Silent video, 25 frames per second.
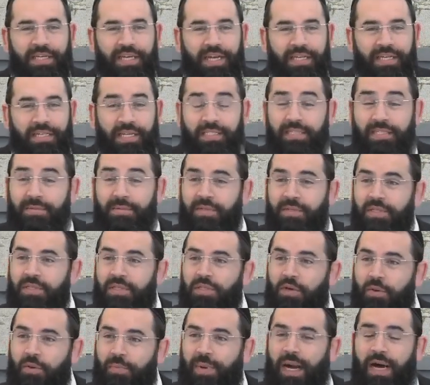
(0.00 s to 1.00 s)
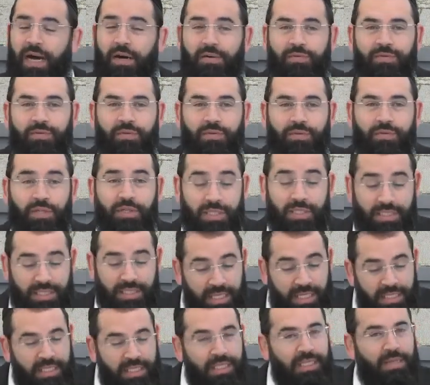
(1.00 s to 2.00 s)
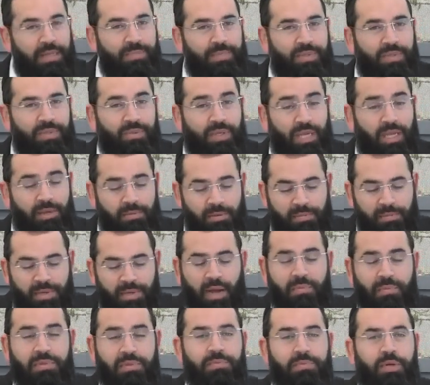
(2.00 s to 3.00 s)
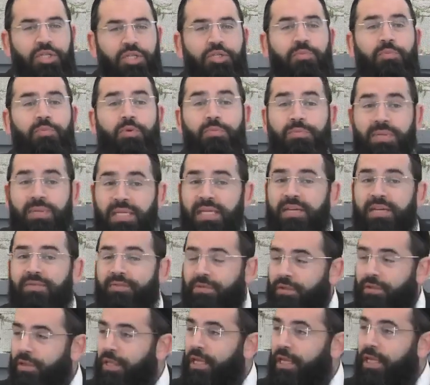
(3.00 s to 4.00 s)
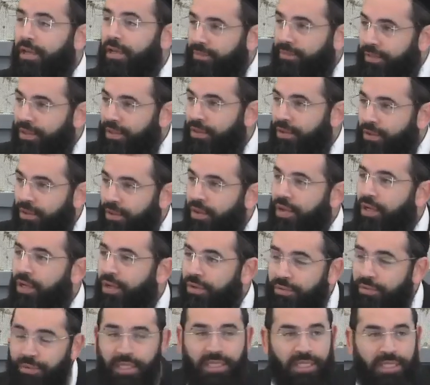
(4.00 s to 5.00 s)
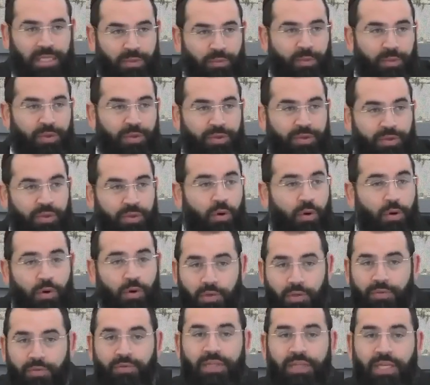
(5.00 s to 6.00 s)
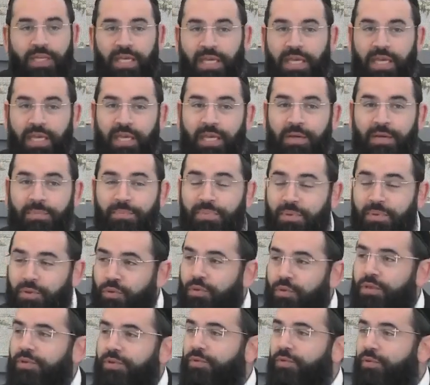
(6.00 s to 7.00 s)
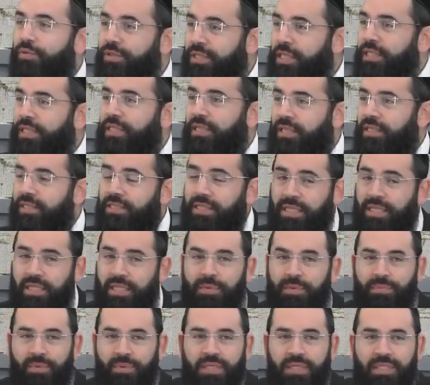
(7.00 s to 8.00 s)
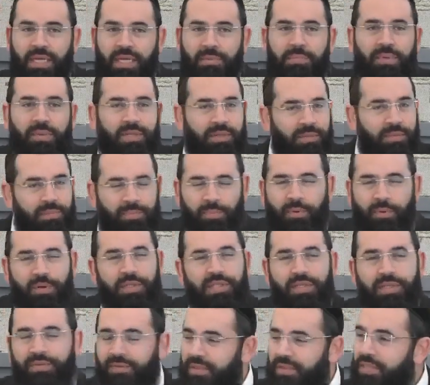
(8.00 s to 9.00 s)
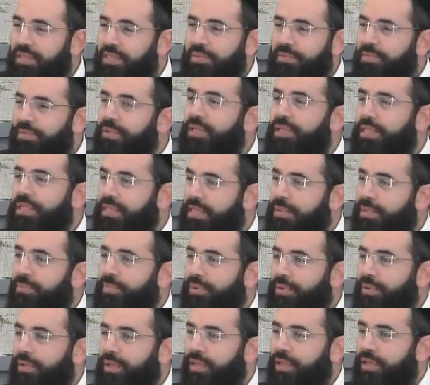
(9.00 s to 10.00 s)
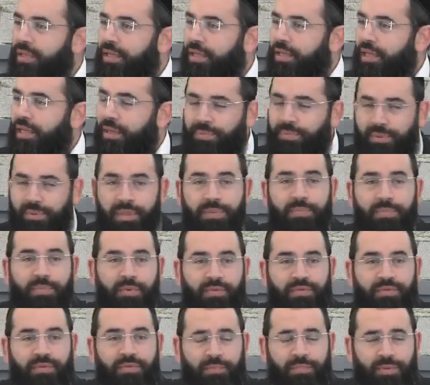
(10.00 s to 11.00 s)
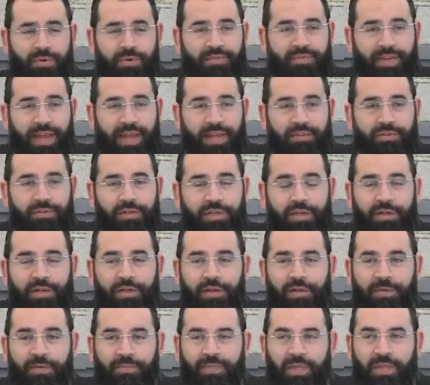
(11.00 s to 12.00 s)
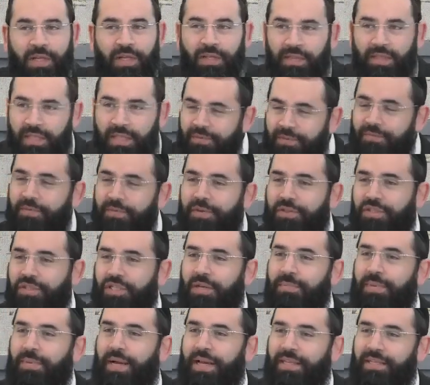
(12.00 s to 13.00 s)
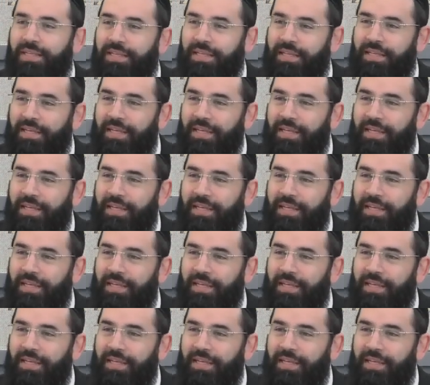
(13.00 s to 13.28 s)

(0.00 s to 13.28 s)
And that's something so powerful. You see it in the psukim. It becomes much more meaningful when you read it with all of the beautiful details that he brings up. But the point of it is pretty simple and pretty profound. Live with Shabbat.